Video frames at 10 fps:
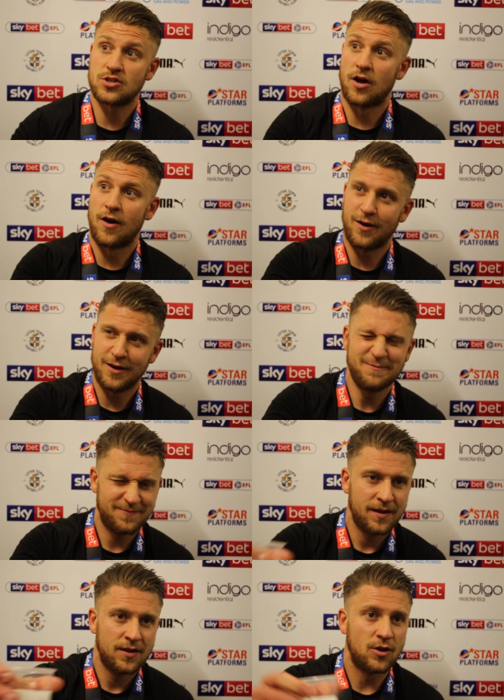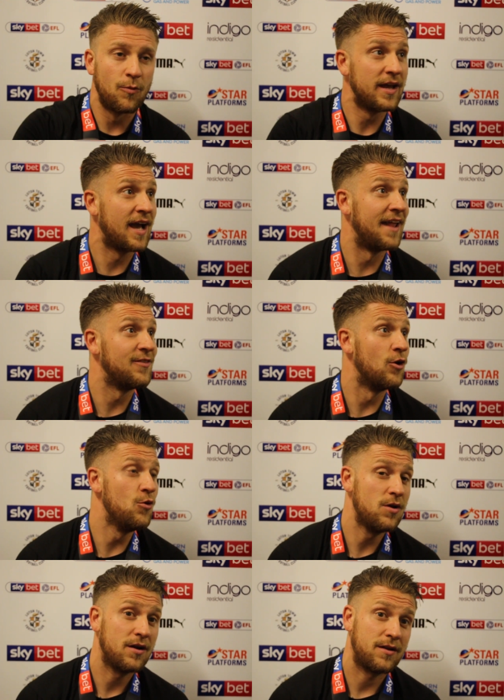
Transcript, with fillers: start that we can do,